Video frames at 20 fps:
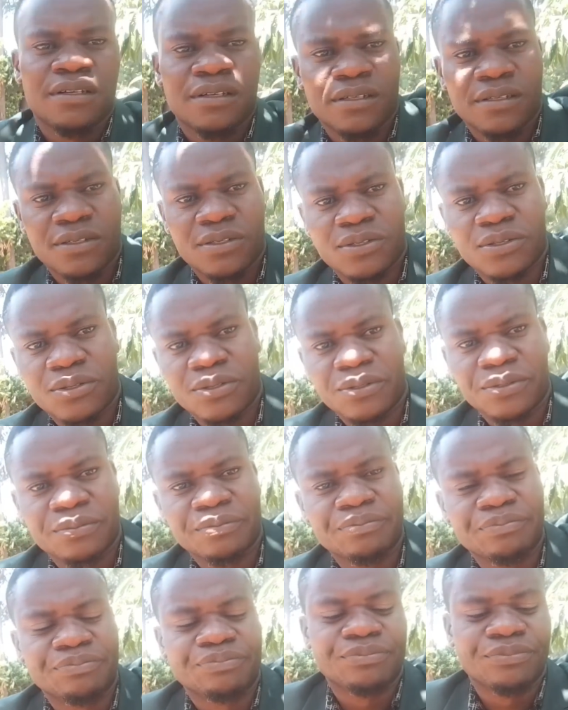So,
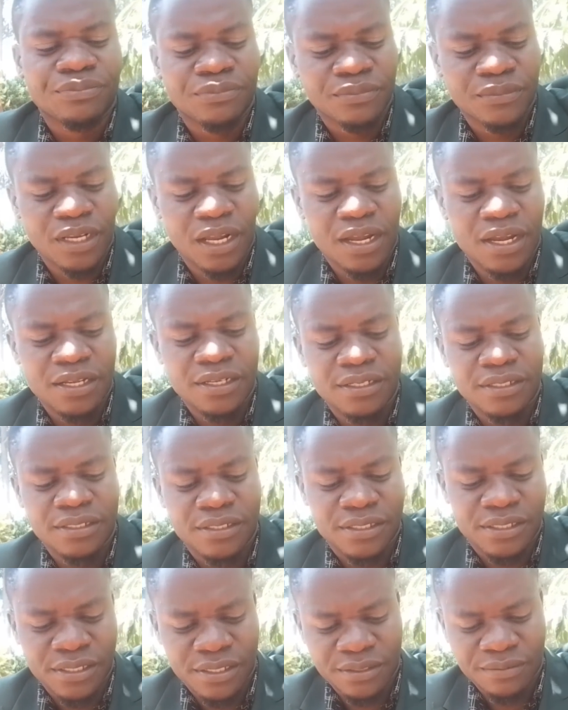
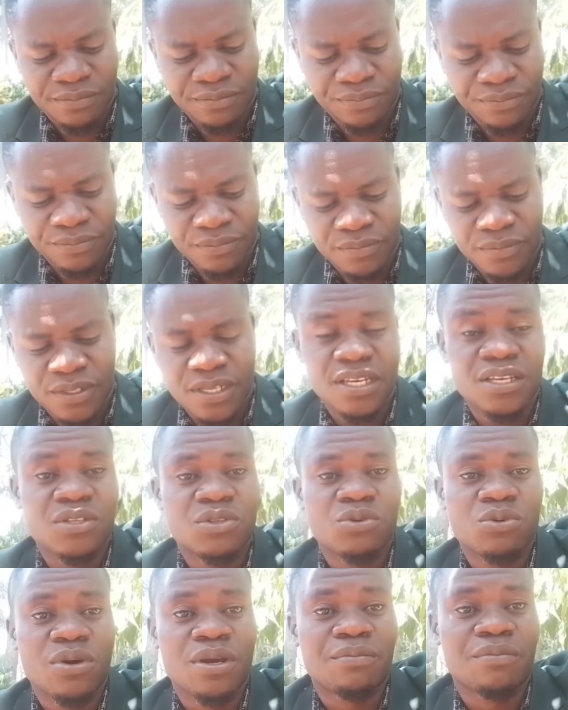and
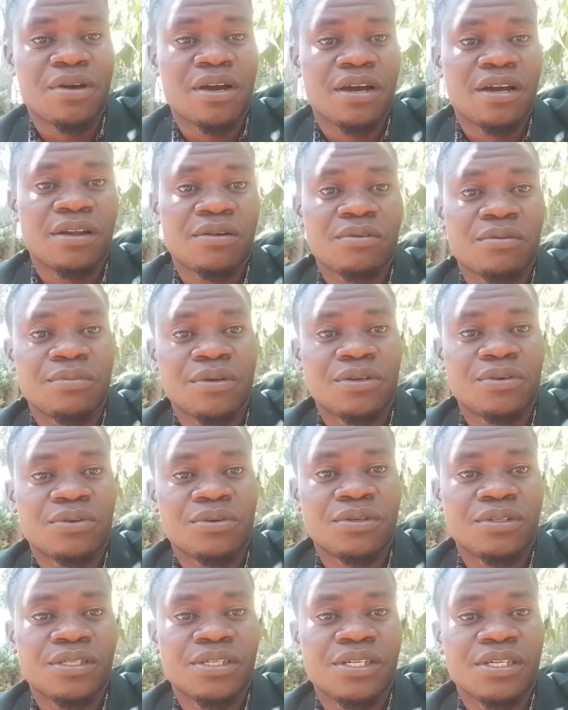thanks to Mkaro,
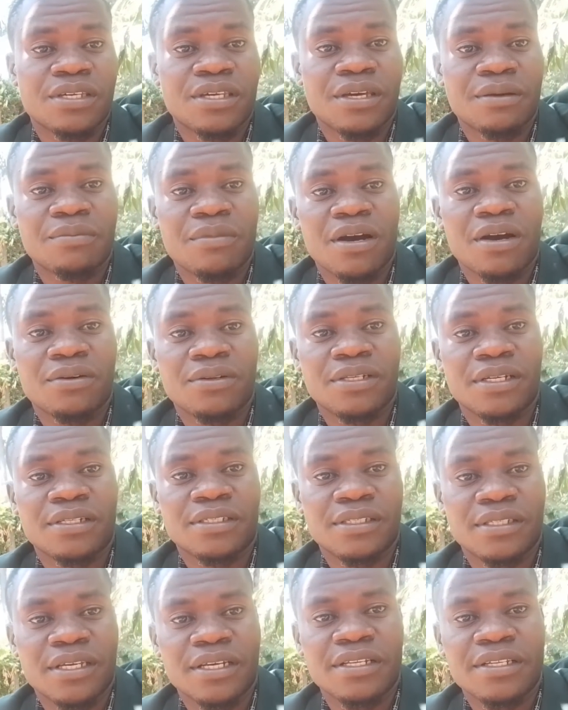because she came out
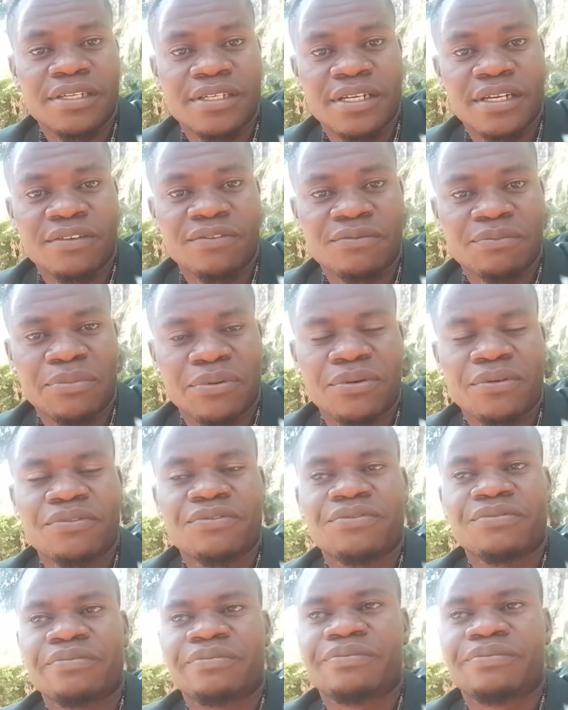and said she have proof.